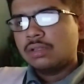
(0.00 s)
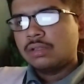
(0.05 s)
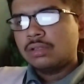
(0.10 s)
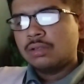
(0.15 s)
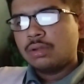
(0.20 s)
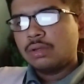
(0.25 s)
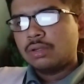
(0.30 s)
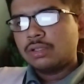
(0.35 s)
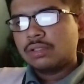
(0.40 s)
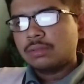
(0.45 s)

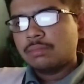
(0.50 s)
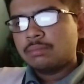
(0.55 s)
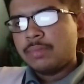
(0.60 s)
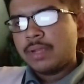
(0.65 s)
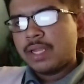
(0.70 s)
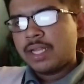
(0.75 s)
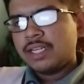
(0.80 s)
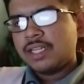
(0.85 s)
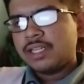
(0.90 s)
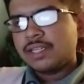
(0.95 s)
lot
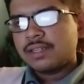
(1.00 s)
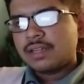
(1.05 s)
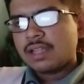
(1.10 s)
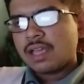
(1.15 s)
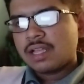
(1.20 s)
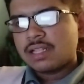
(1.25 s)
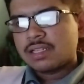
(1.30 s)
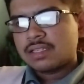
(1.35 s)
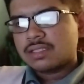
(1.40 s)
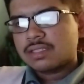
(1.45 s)
many
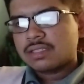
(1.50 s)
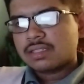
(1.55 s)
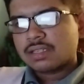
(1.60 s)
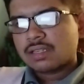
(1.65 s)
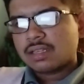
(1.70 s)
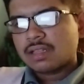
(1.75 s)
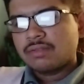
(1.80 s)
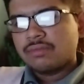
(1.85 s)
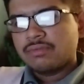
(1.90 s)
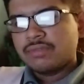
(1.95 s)
tasks
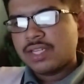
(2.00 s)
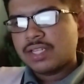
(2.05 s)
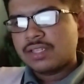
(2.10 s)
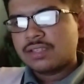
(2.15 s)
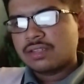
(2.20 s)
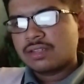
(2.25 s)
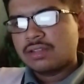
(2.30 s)
which